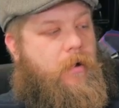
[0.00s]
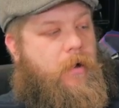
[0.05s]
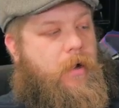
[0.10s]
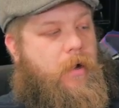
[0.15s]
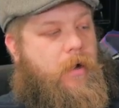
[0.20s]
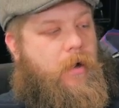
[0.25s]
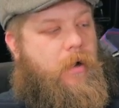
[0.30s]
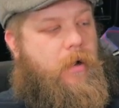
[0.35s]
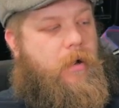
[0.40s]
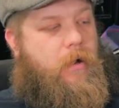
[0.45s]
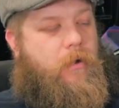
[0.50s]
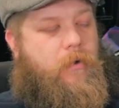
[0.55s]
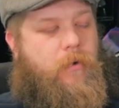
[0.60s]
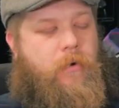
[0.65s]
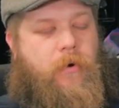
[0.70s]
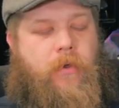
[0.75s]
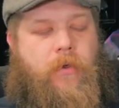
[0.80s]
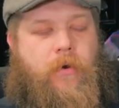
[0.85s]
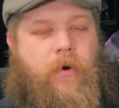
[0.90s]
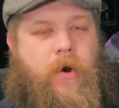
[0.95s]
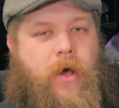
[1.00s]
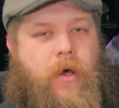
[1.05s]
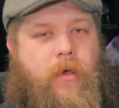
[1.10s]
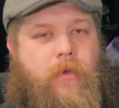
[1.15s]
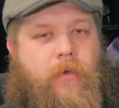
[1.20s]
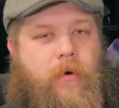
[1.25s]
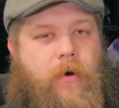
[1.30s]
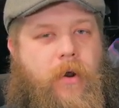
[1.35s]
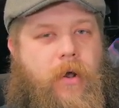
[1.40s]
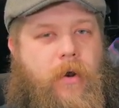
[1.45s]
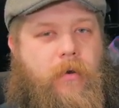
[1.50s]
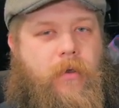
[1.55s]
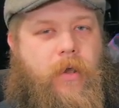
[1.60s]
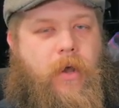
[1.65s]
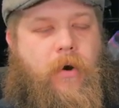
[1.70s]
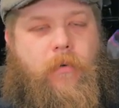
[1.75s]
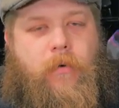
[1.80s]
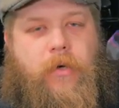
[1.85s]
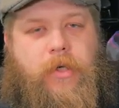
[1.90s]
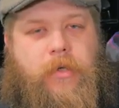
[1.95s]
uh, they're they're not they're not
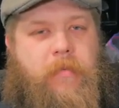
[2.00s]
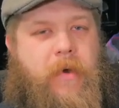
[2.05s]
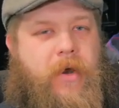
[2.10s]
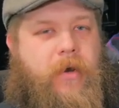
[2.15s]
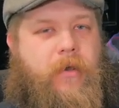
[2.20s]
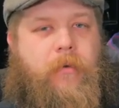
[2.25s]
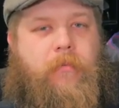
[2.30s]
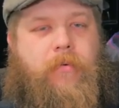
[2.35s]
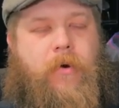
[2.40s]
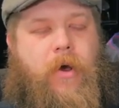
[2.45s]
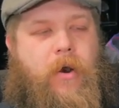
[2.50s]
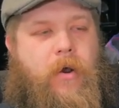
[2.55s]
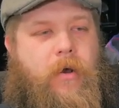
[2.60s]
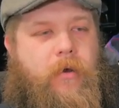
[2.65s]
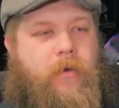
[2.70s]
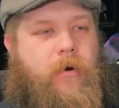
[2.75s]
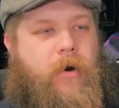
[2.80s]
they don't respect the product.